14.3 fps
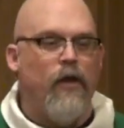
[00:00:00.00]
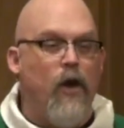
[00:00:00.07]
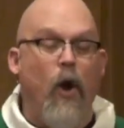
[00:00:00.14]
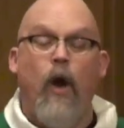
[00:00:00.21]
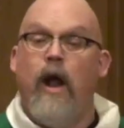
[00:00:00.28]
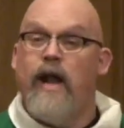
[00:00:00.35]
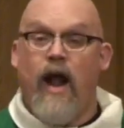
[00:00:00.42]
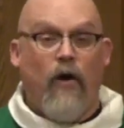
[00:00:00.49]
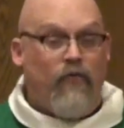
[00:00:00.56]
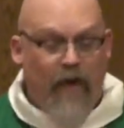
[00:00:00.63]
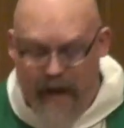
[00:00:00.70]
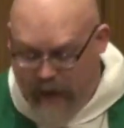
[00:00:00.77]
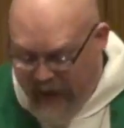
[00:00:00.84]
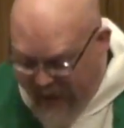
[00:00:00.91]
You know, now
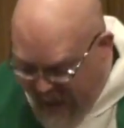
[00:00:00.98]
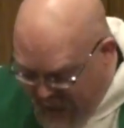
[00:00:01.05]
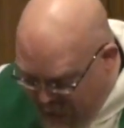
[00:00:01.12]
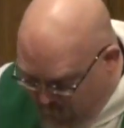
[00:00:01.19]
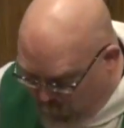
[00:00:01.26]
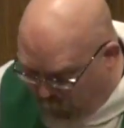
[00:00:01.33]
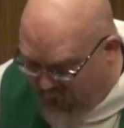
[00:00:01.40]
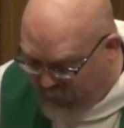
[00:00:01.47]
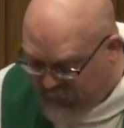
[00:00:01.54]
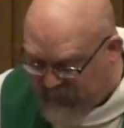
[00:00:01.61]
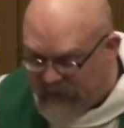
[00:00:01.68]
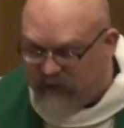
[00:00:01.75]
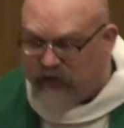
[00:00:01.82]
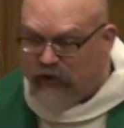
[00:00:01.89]
fine. Eating
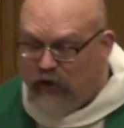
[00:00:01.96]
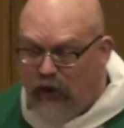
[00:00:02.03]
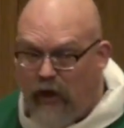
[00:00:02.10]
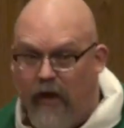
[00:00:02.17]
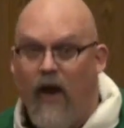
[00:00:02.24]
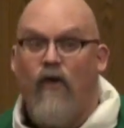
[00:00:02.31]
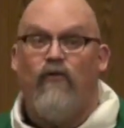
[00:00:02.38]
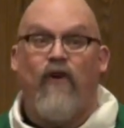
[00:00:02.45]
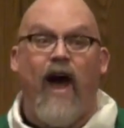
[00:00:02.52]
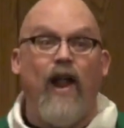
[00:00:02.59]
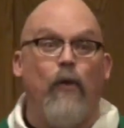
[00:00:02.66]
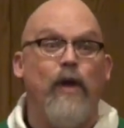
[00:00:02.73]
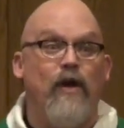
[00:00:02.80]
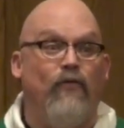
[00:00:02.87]
breakfast is good.
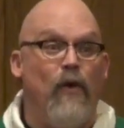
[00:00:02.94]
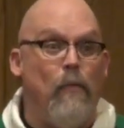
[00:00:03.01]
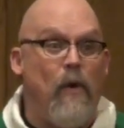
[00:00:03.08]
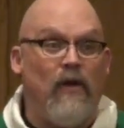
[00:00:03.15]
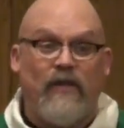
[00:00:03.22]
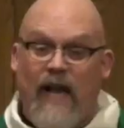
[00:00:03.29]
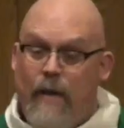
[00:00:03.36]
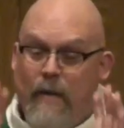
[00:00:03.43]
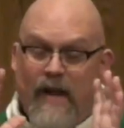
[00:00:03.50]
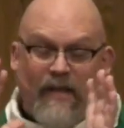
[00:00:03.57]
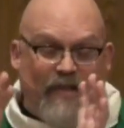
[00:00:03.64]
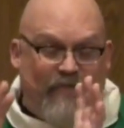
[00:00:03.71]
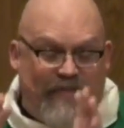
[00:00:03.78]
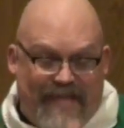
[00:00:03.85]
Following a football team
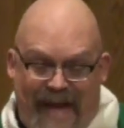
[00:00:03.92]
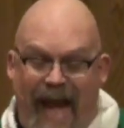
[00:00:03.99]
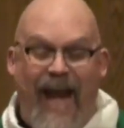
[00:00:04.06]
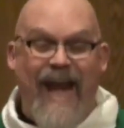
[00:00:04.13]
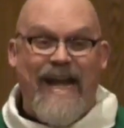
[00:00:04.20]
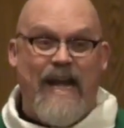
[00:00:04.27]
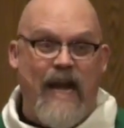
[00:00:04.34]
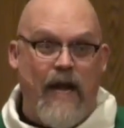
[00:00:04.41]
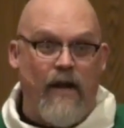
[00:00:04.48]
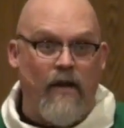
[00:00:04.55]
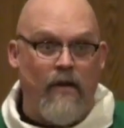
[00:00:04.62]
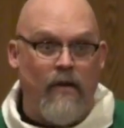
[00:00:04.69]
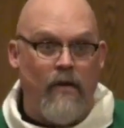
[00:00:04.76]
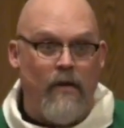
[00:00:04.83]
is
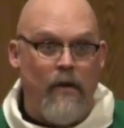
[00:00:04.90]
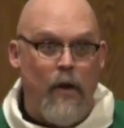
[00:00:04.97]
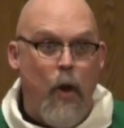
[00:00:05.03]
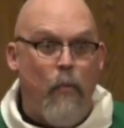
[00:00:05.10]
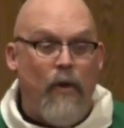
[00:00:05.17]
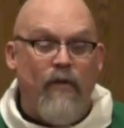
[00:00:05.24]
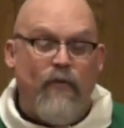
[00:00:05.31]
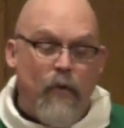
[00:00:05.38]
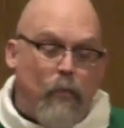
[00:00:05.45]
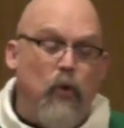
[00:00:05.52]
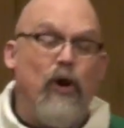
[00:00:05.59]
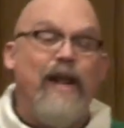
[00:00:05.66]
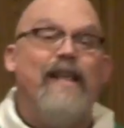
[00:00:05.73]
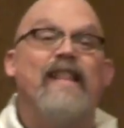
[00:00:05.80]
dandy. But if
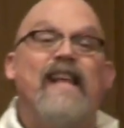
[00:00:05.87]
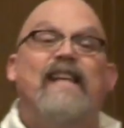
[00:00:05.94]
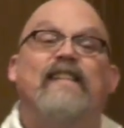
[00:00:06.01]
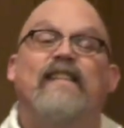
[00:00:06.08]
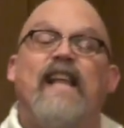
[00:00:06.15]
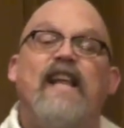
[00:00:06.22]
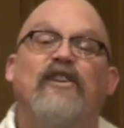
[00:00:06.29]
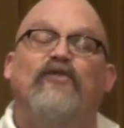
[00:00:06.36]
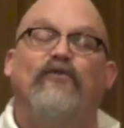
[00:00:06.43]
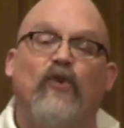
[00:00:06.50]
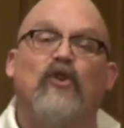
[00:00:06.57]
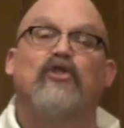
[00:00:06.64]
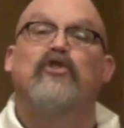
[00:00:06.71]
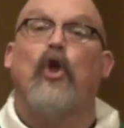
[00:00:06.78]
you're putting these things
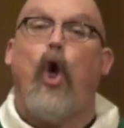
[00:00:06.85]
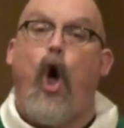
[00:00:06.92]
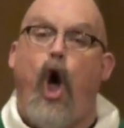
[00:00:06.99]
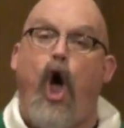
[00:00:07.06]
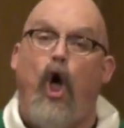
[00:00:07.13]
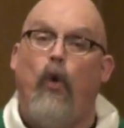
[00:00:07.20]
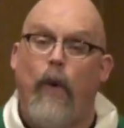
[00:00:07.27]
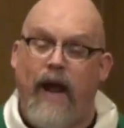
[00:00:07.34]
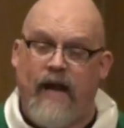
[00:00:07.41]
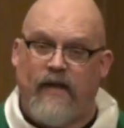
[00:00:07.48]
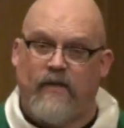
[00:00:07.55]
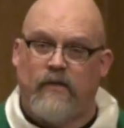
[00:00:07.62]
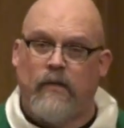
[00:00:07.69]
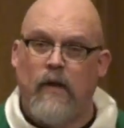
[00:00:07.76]
first
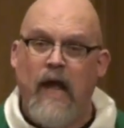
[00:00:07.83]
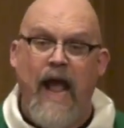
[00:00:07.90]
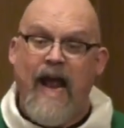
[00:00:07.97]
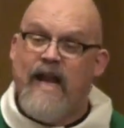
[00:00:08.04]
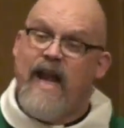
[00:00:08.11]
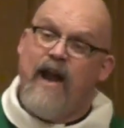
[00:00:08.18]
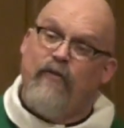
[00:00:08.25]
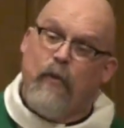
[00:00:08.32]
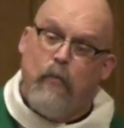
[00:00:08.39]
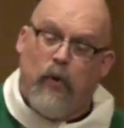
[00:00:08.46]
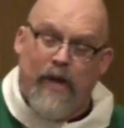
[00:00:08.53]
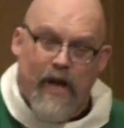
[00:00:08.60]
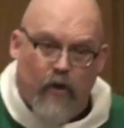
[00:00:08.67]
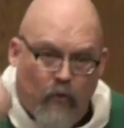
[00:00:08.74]
always, and never
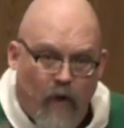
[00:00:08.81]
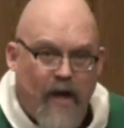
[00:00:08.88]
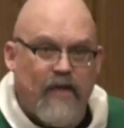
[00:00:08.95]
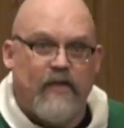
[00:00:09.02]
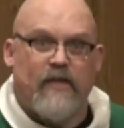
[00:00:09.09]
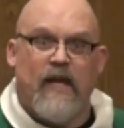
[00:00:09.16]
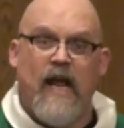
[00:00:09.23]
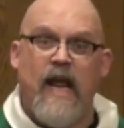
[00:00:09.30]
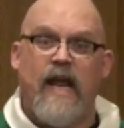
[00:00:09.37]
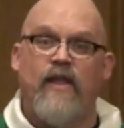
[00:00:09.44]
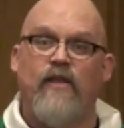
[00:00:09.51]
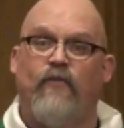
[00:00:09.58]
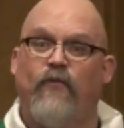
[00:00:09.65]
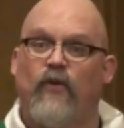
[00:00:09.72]
putting Christ
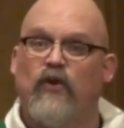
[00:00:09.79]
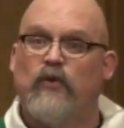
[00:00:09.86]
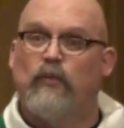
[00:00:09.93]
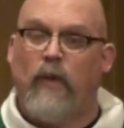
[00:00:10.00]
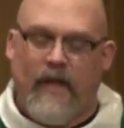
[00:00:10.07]
in the first